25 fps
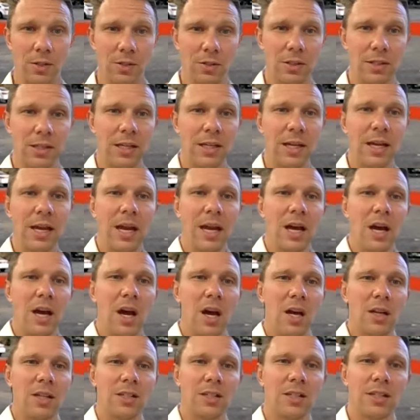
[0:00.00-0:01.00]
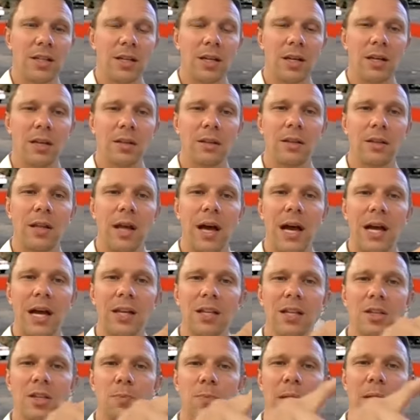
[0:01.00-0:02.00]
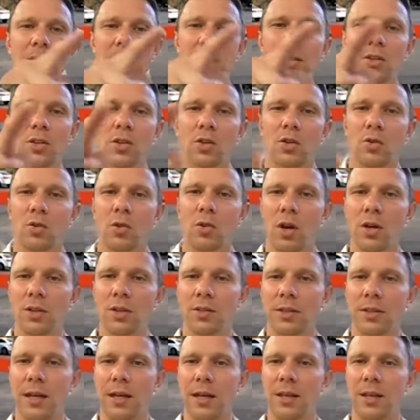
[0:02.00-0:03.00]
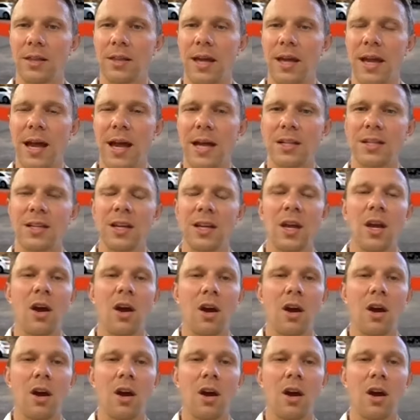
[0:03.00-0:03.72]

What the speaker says: You'll see a line that's painted across like that,